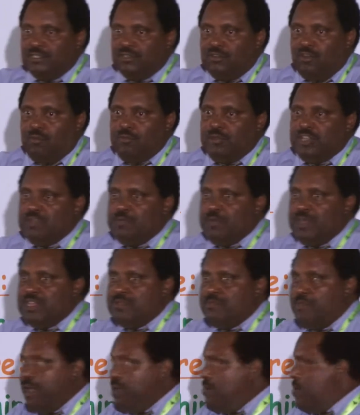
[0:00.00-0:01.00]

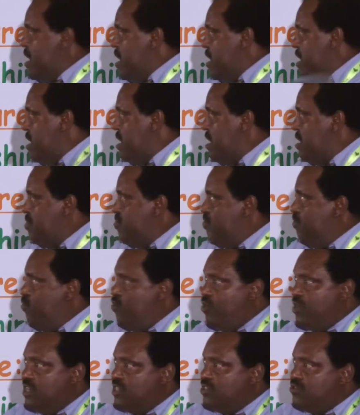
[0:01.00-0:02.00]
commitment by many to
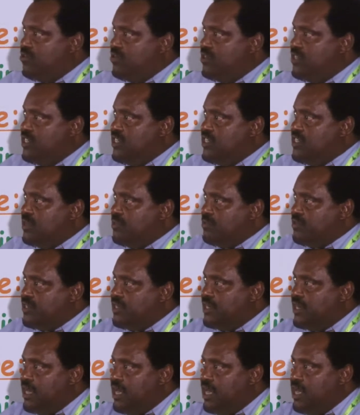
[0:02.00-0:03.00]
focus on systems.
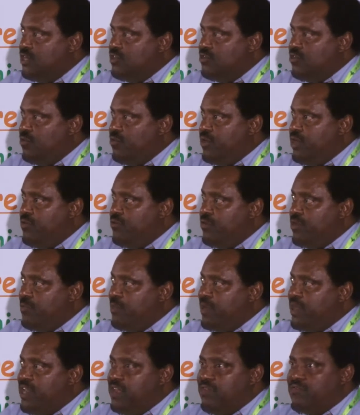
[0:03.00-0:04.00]
So we
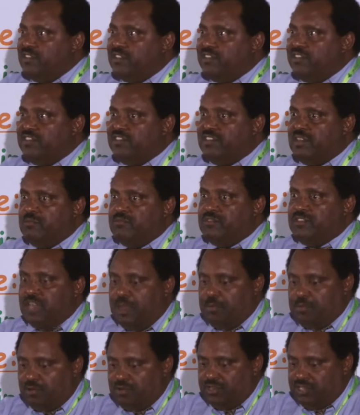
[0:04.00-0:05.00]
believe the systems
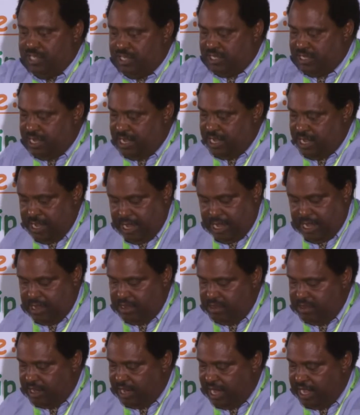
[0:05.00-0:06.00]
approach is the
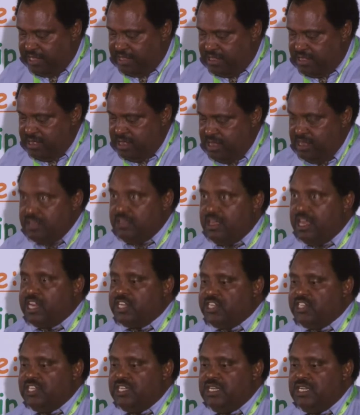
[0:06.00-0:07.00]
right
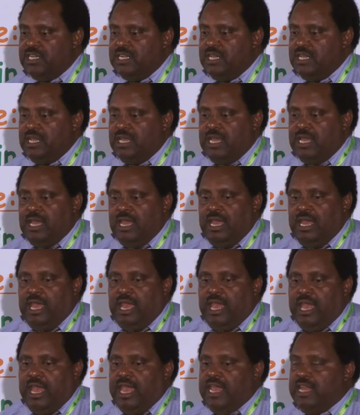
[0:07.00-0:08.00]
direction,
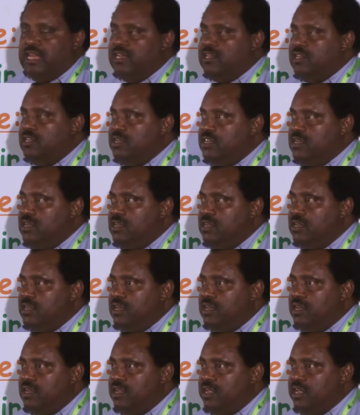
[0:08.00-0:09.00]
and
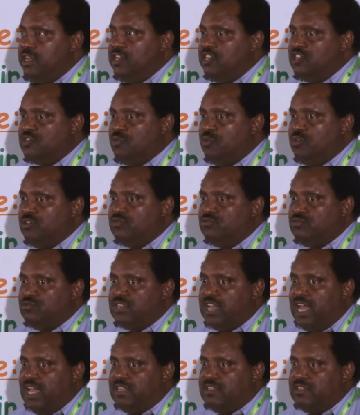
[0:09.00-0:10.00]
in response to
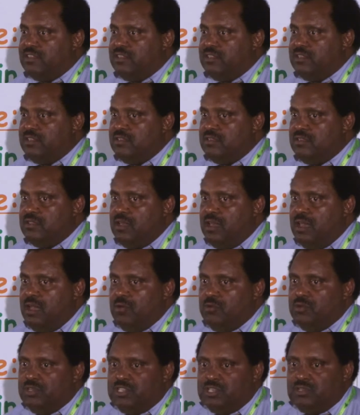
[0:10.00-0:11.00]
that,
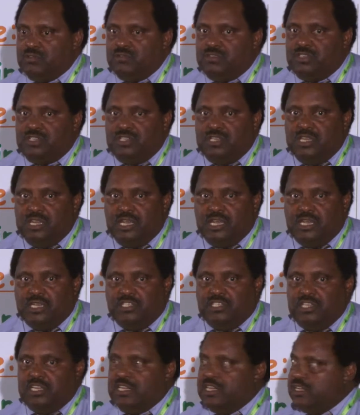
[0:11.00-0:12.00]
with the good
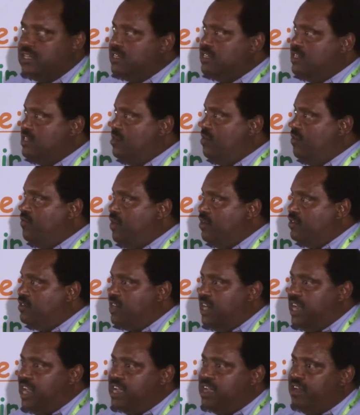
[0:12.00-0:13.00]
generosity of
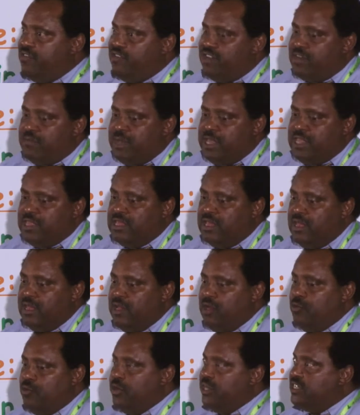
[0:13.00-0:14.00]
Australian government,
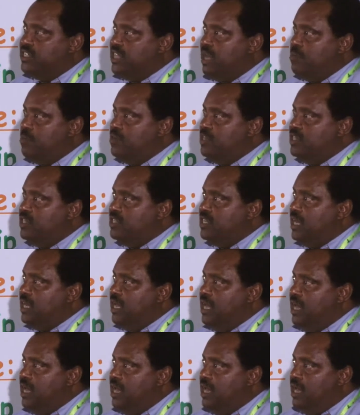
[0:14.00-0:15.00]
we established
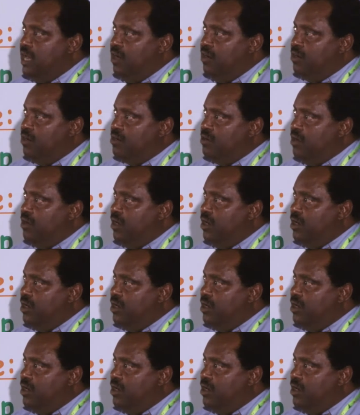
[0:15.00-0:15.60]
are